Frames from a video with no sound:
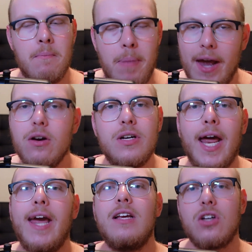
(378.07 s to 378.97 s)
Better
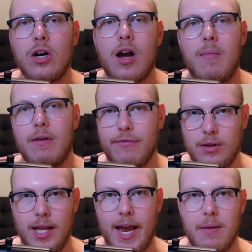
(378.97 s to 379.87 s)
days are coming for
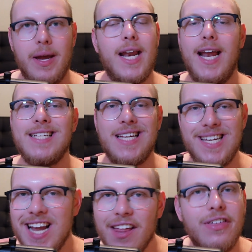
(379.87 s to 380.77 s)
Lamb, and it has
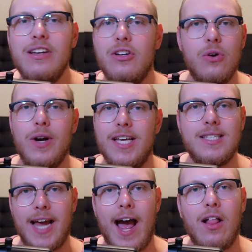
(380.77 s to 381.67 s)
nothing to do with his
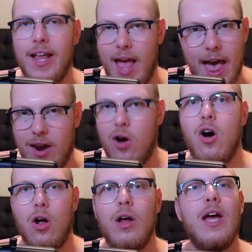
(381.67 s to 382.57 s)
talent at
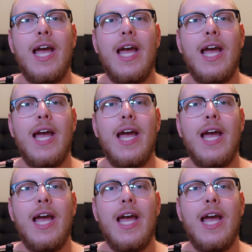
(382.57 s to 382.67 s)
all.